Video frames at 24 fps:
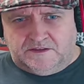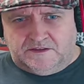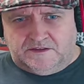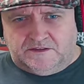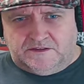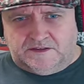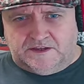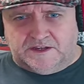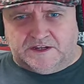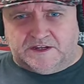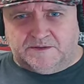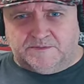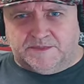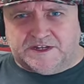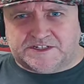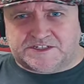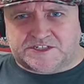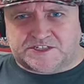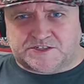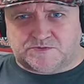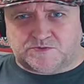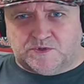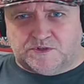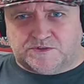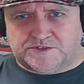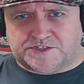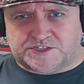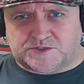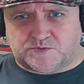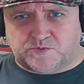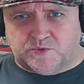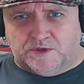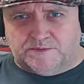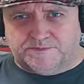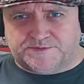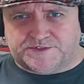And I might as well
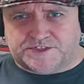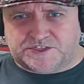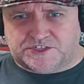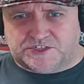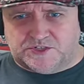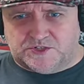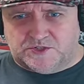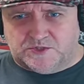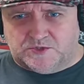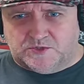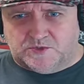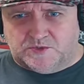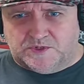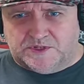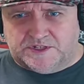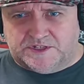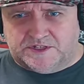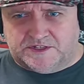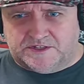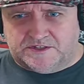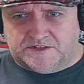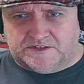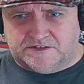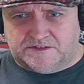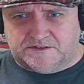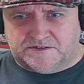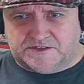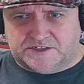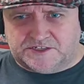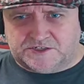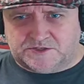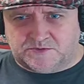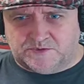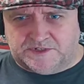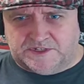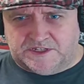swap to
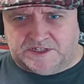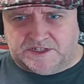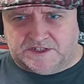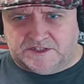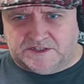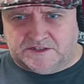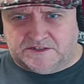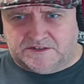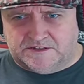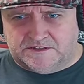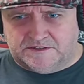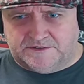this one here.